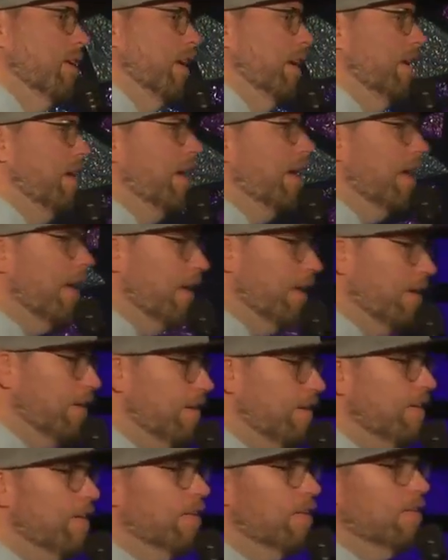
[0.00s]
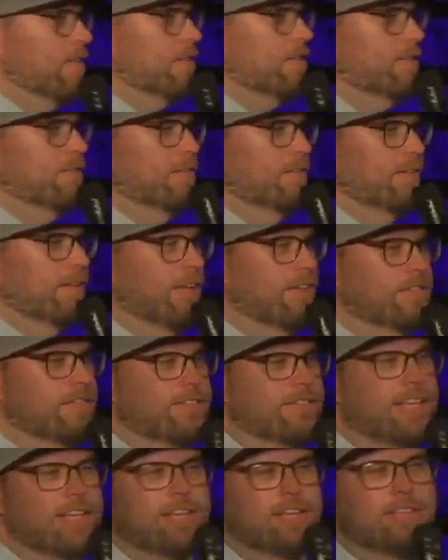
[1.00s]
and I had
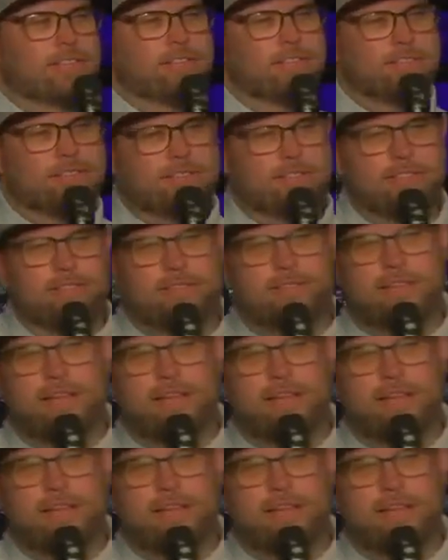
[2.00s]
hesitations and